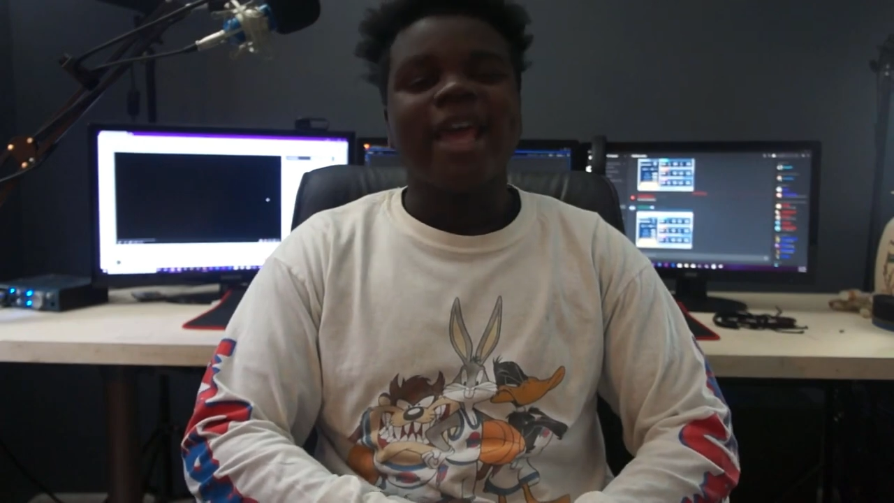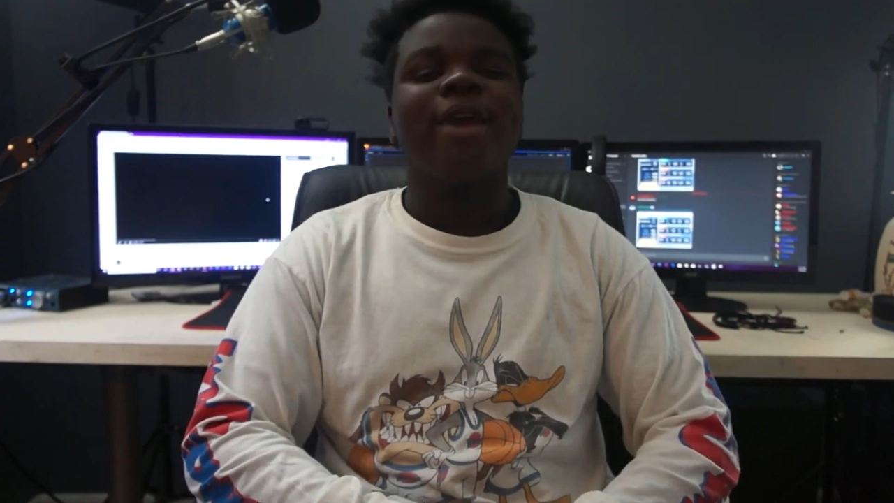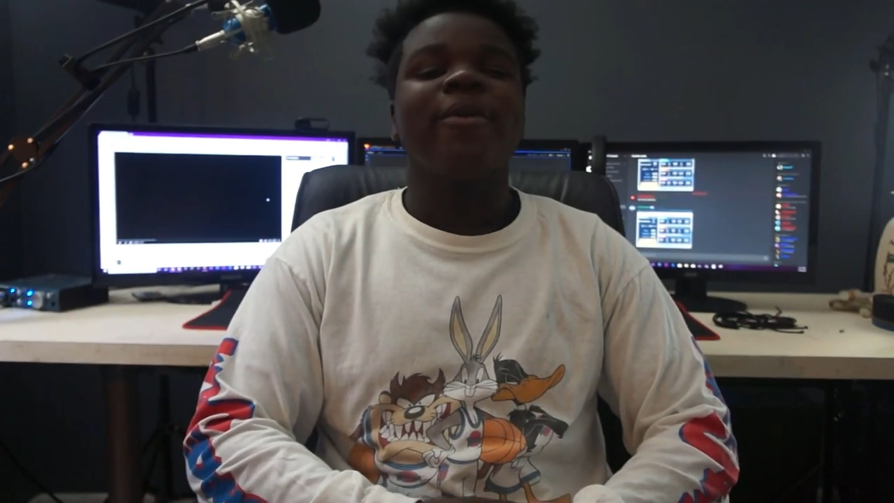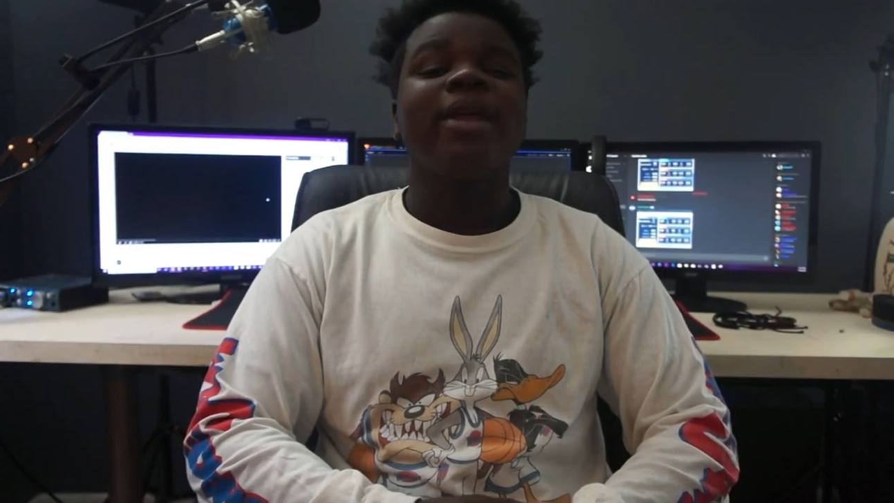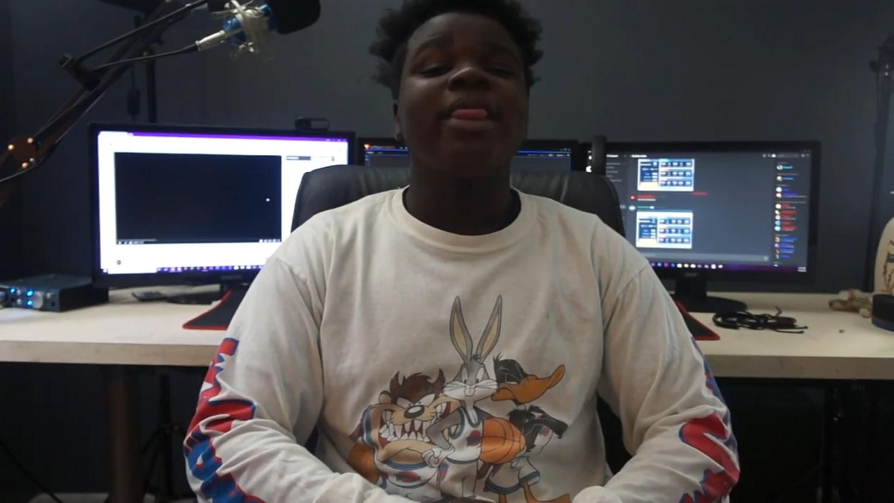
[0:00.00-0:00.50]

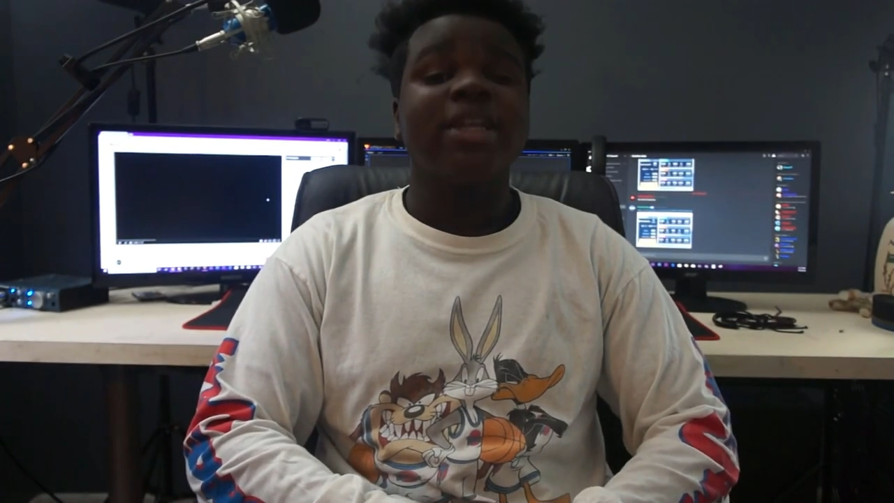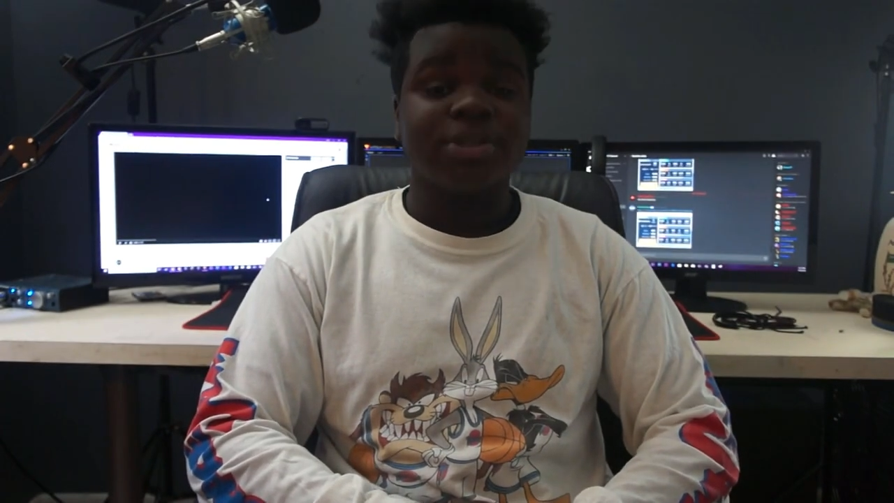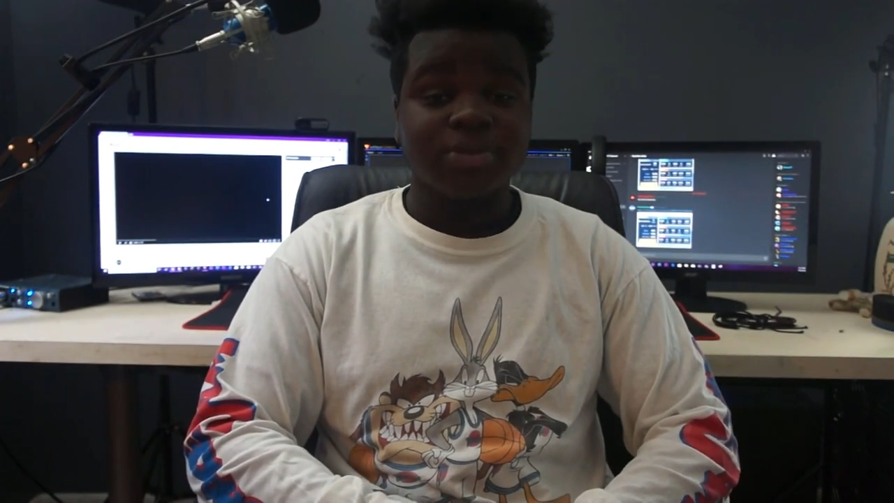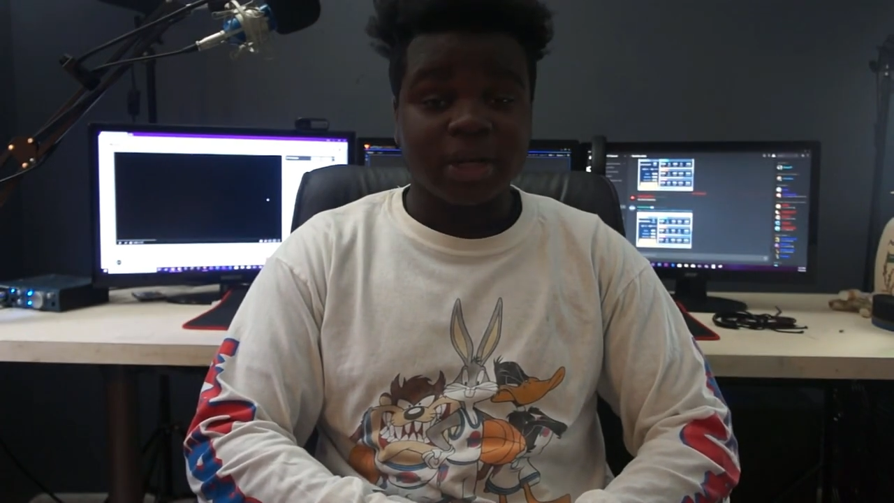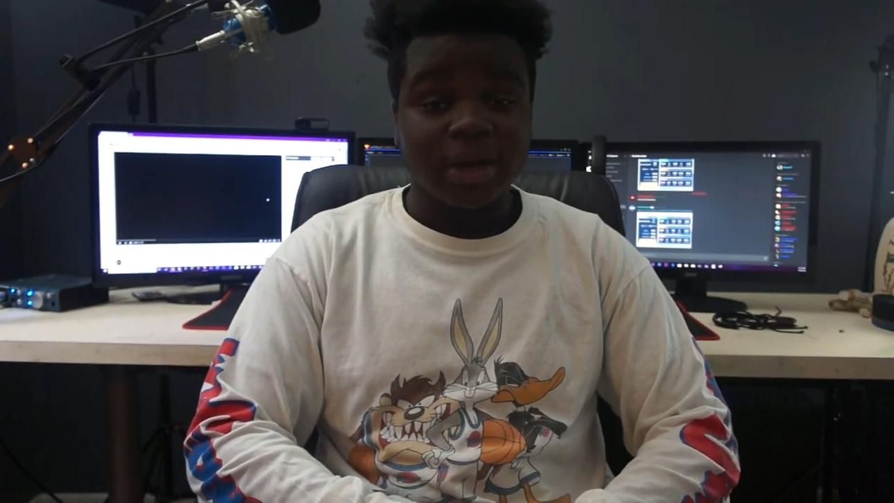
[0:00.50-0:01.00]
Anyway, like,
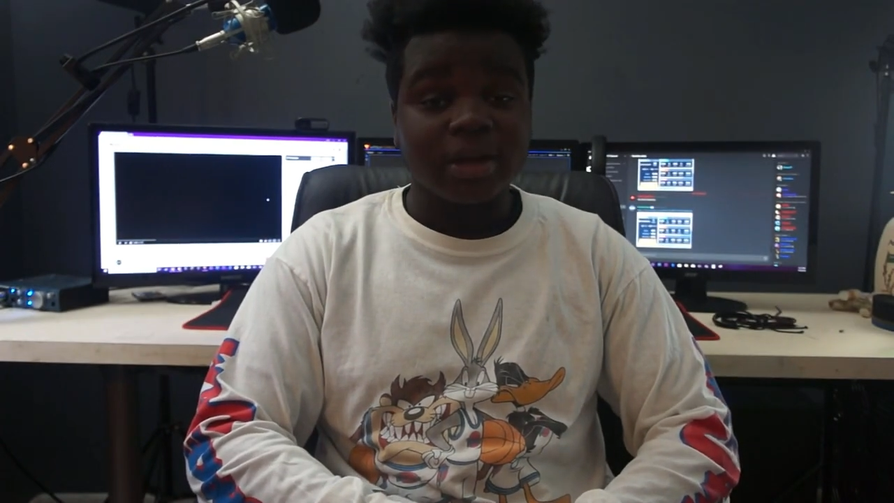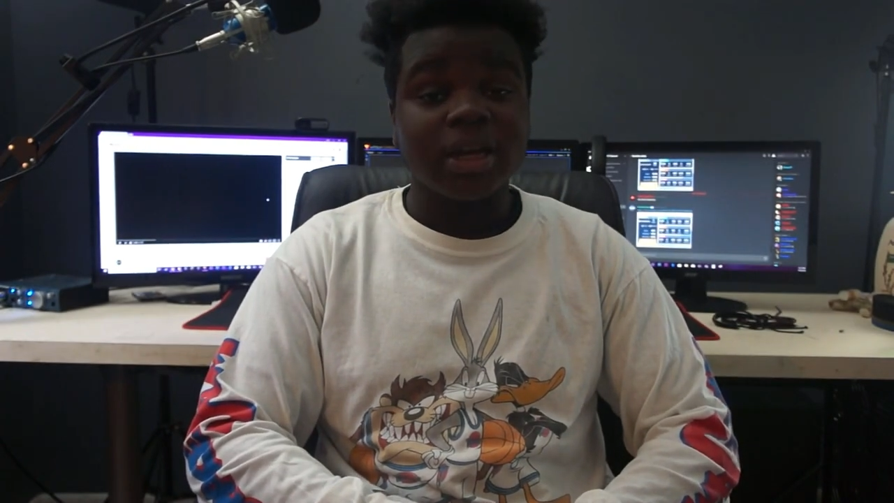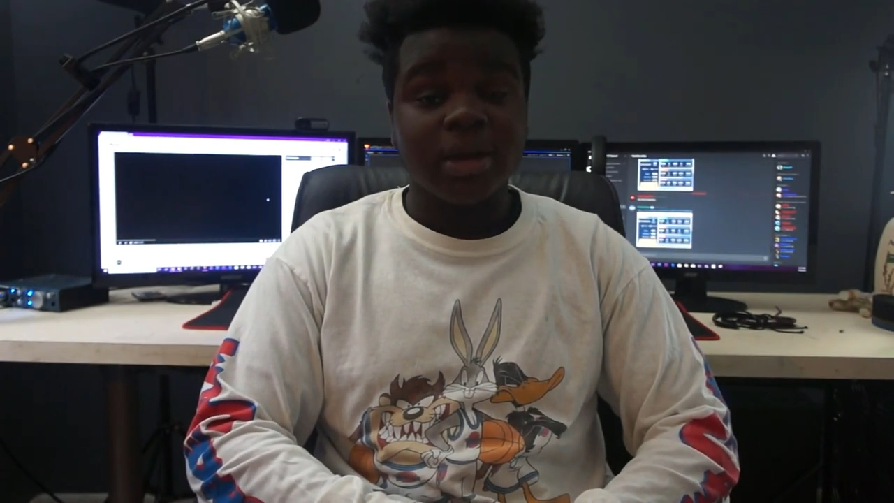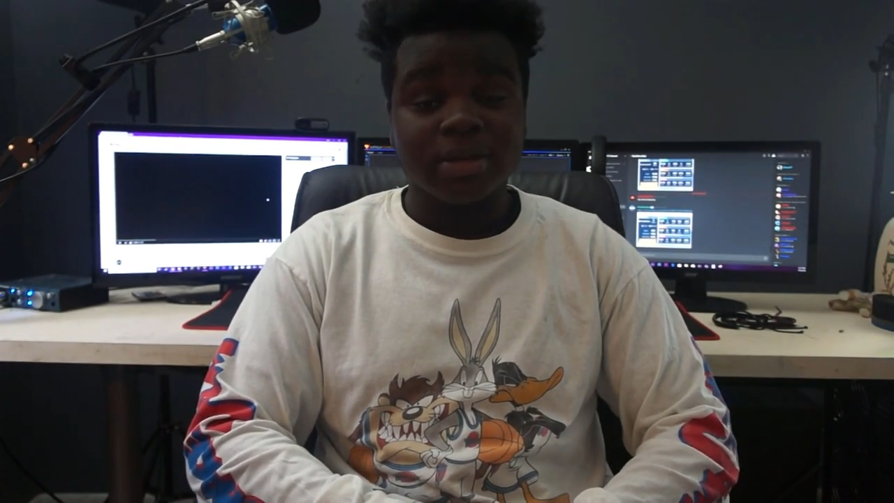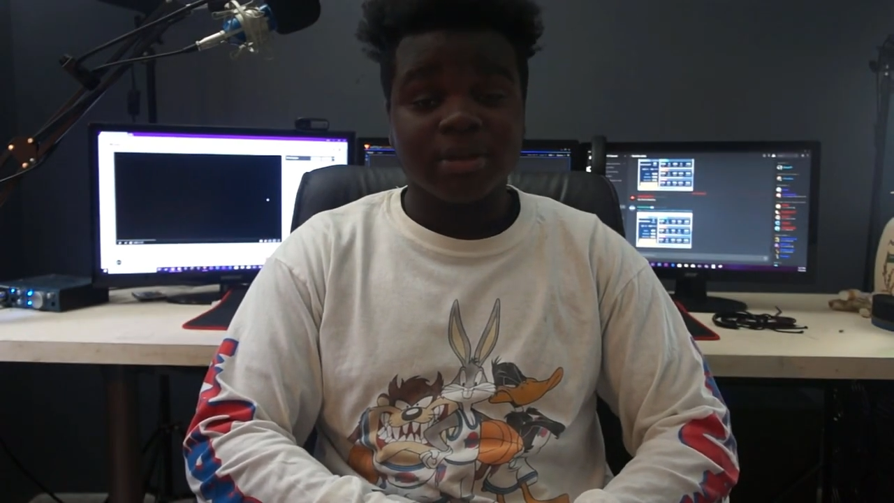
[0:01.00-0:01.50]
subscribe,
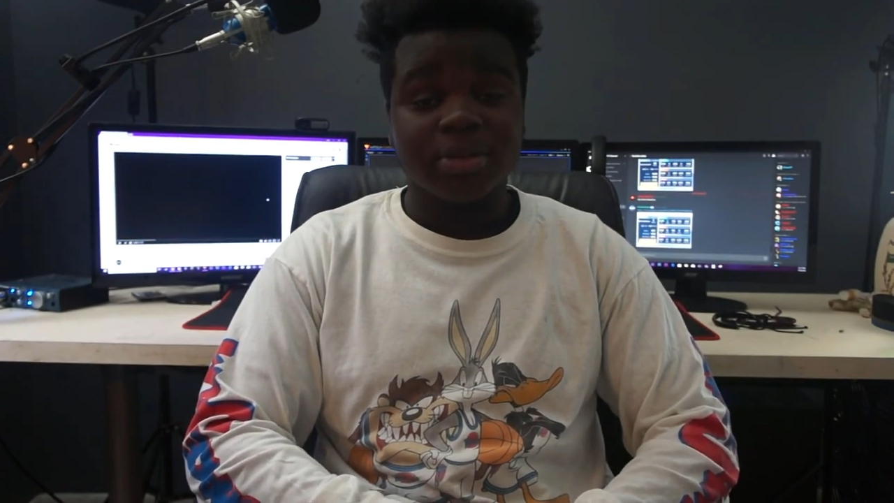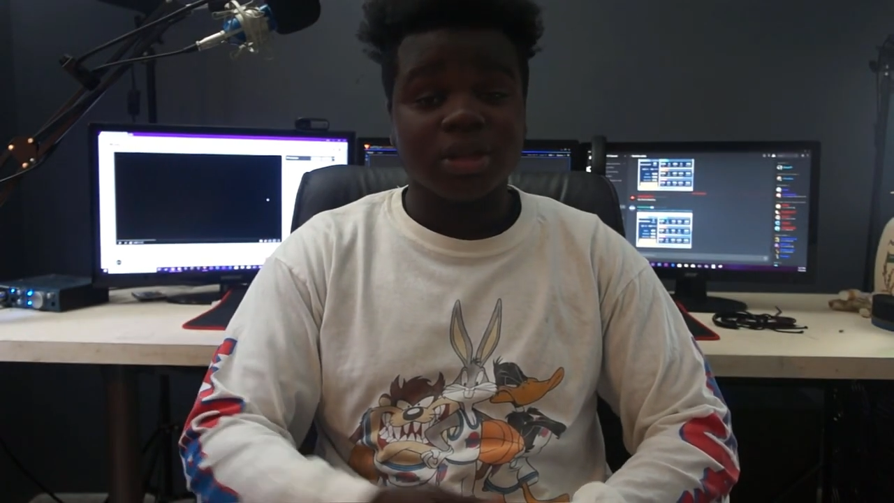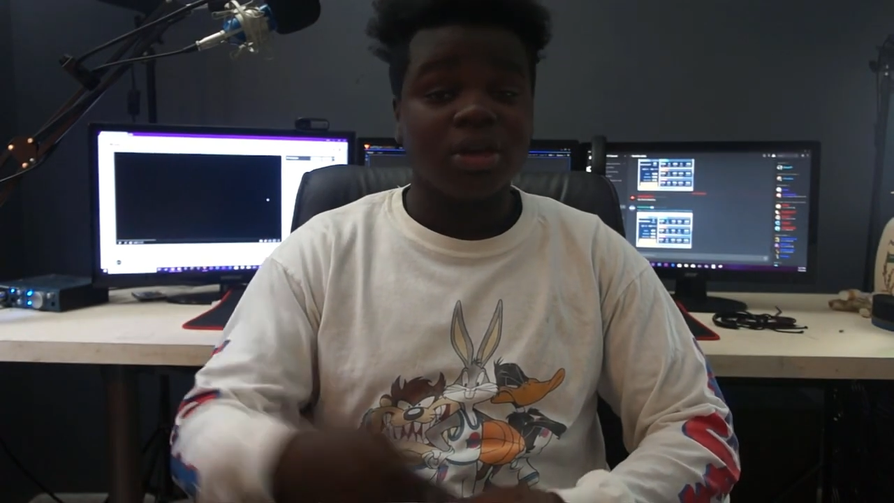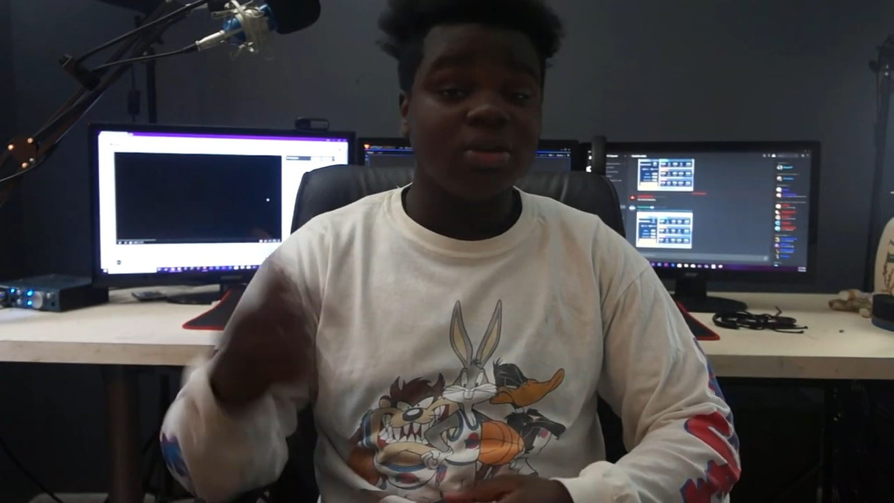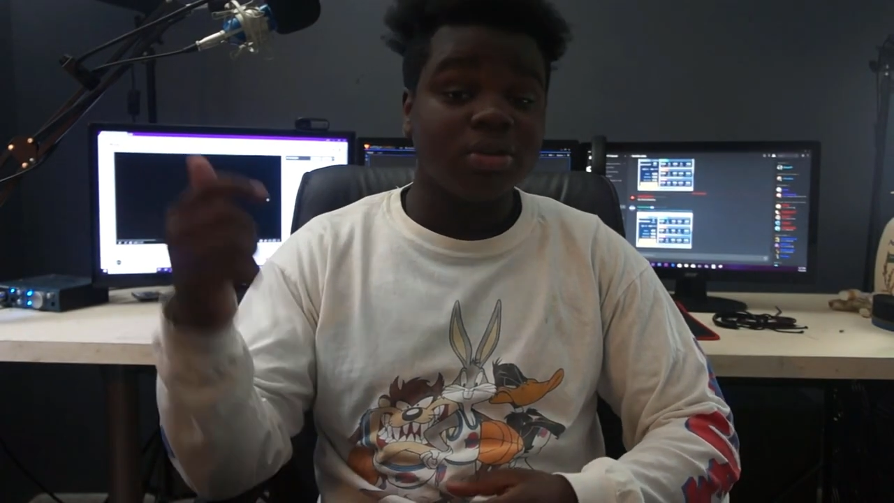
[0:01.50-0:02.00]
comment down
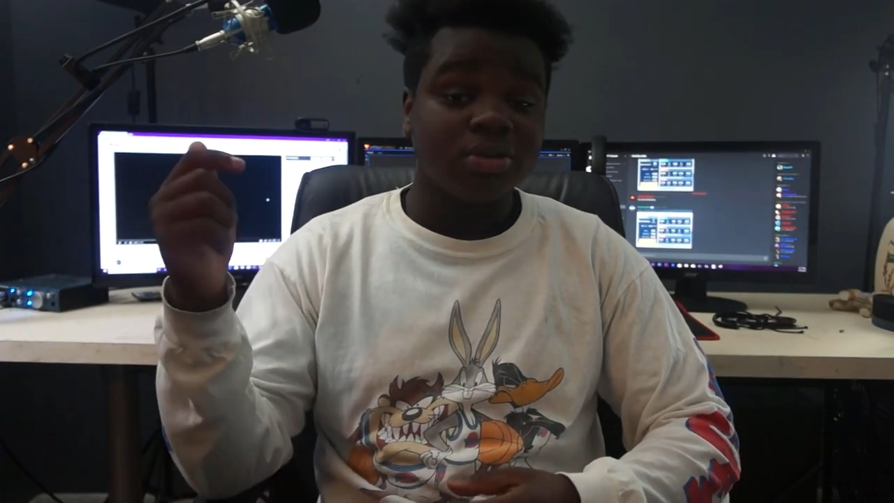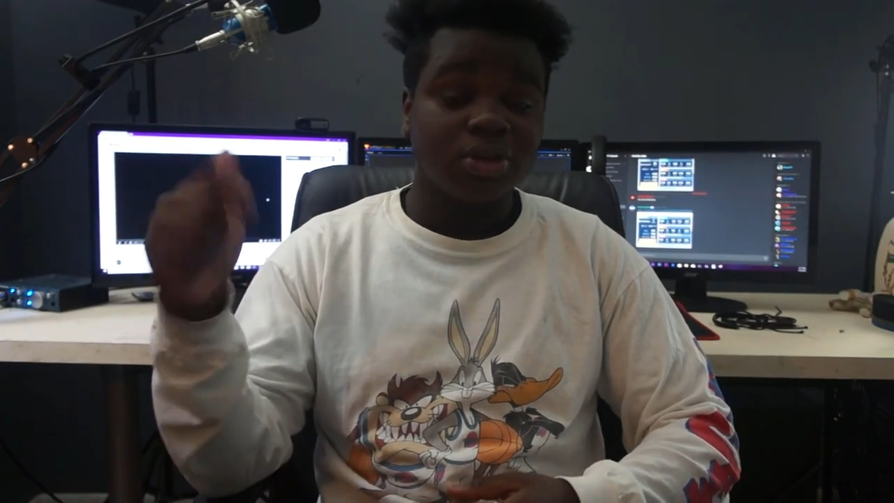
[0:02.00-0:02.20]
below.